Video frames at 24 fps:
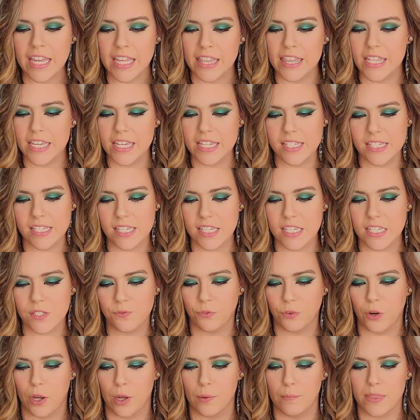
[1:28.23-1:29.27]
This is
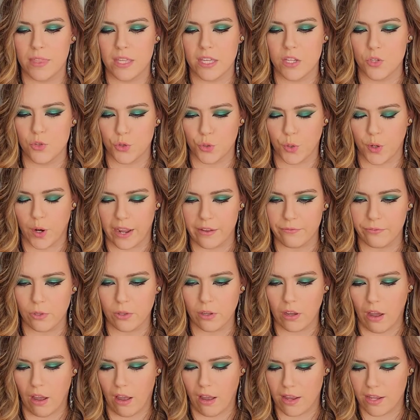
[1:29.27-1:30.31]
from the
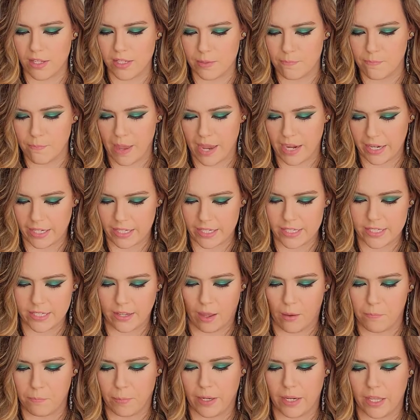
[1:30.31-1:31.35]
Trifle Cosmetics
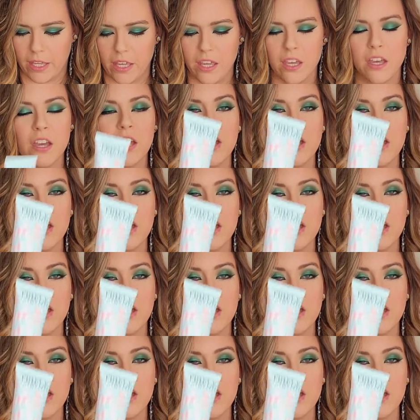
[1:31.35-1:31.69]
Company